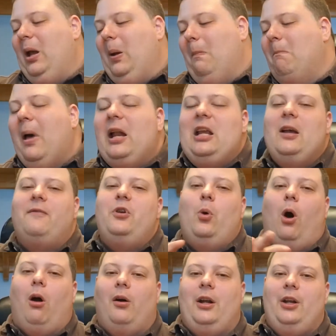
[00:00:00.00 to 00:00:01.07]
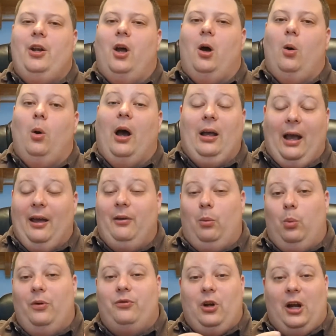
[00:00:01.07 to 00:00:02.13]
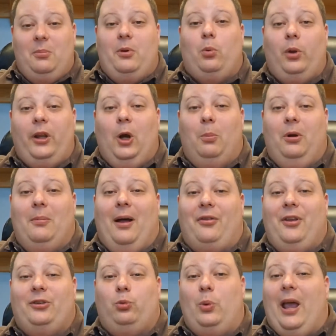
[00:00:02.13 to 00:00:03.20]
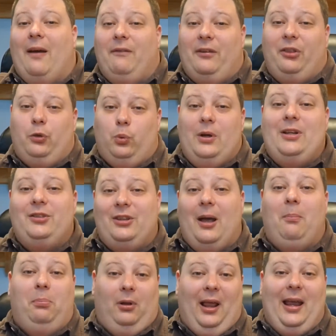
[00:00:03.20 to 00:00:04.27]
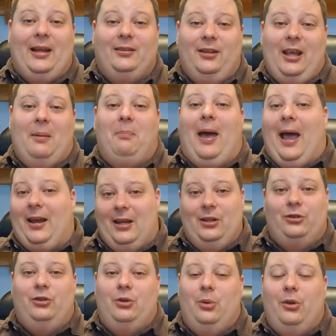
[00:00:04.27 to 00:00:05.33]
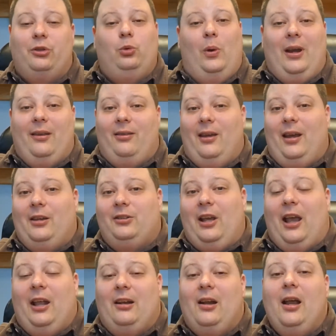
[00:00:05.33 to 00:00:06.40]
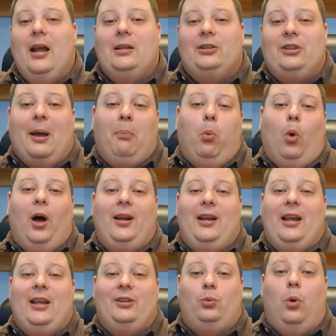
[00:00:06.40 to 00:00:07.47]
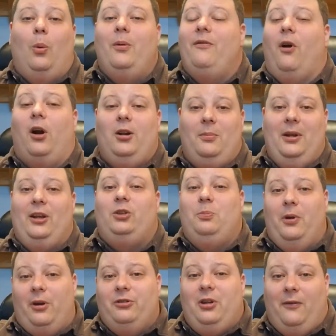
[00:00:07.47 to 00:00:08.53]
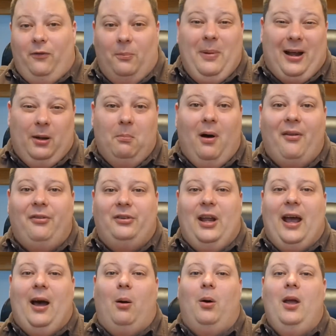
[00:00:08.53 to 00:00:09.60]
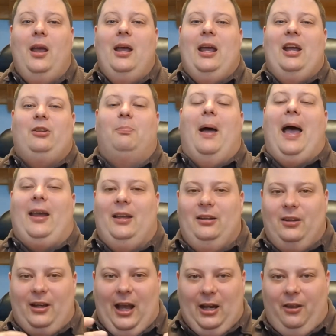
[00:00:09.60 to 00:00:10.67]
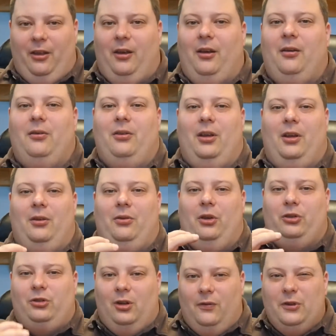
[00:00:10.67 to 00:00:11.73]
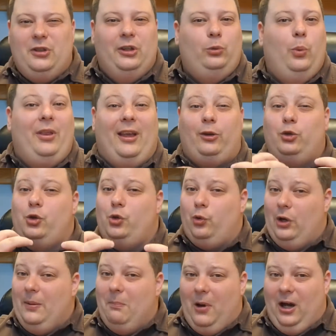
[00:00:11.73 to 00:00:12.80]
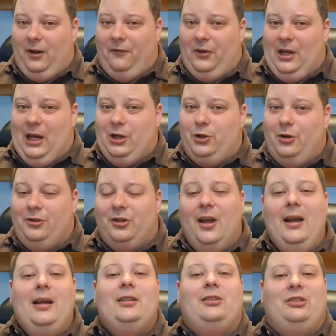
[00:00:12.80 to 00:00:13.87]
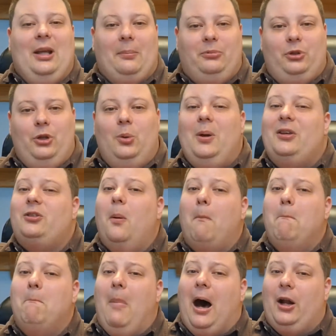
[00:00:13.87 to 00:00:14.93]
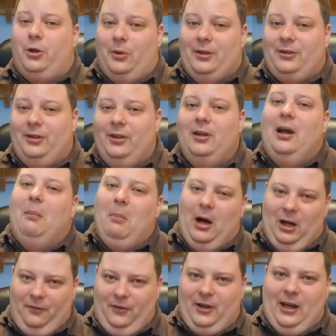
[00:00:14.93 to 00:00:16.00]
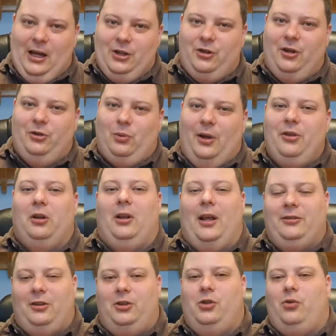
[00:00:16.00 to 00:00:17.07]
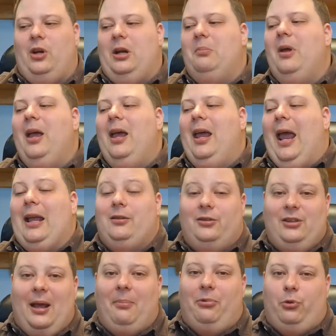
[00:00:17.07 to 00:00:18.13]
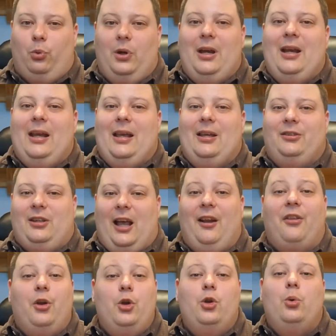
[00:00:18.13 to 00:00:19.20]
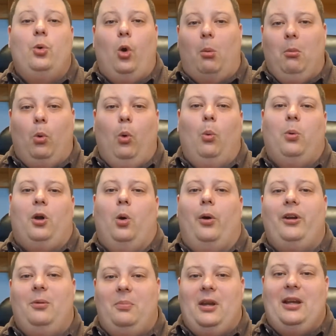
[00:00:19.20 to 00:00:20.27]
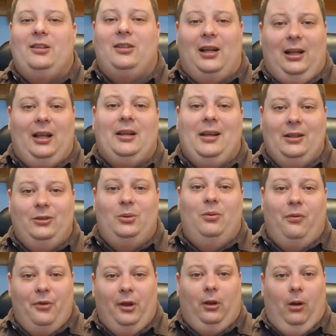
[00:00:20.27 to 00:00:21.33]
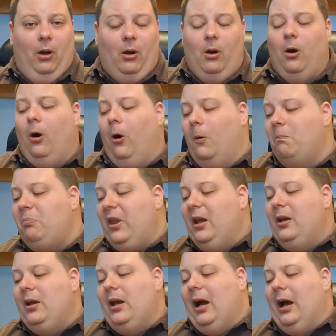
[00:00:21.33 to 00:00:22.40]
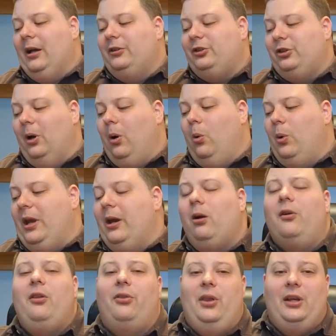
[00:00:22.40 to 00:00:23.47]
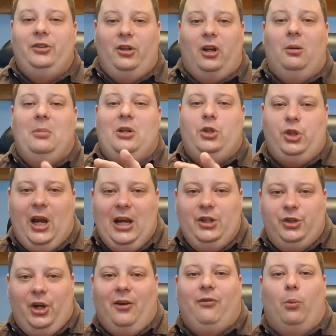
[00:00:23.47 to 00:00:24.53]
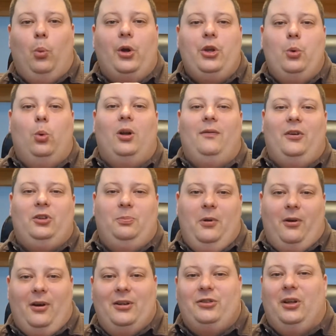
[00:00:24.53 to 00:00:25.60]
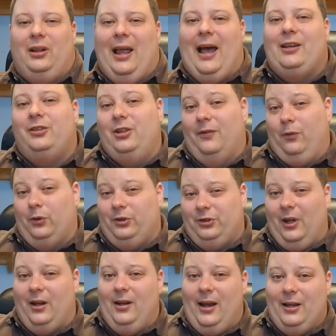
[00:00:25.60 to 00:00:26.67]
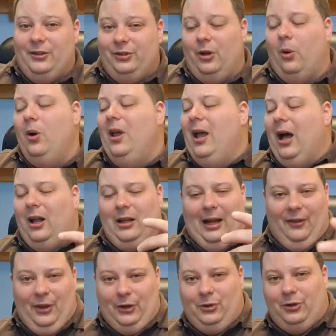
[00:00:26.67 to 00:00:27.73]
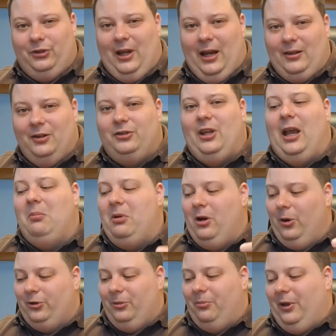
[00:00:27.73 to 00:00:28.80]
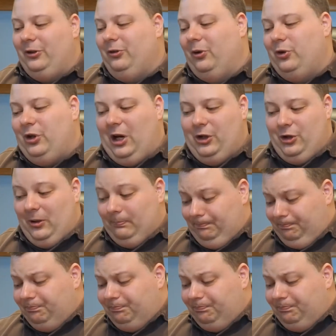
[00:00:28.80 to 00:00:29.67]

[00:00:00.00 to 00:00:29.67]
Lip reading: Many of you already know, we've tried to be really open about this. We have a three-step plan to get back into the swing of things. And step one is what we've already been experiencing for about a month now, is back into kind of the services with extreme modifications. Step two is moderate modifications, right? They're less extreme. And step three is kind of the new normal, what we're going to be settling into for the long haul. So here are the things that are going to be changing from what you would have experienced the last several Sundays. So a lot of things are staying the same. Here are some things that are changing.